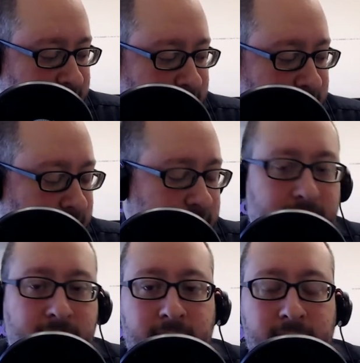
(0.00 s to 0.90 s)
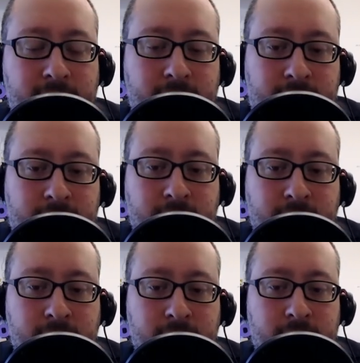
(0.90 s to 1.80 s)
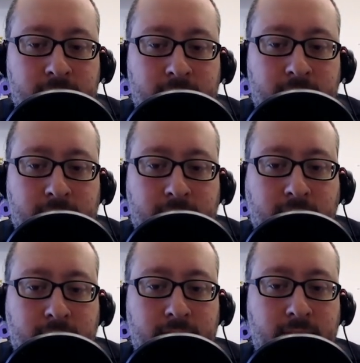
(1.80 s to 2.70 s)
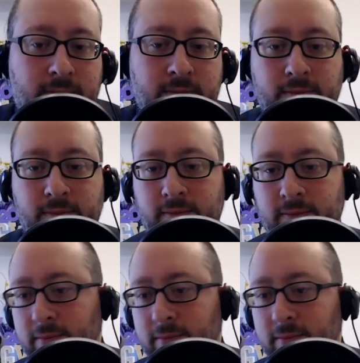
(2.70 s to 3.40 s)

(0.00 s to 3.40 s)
(not speaking)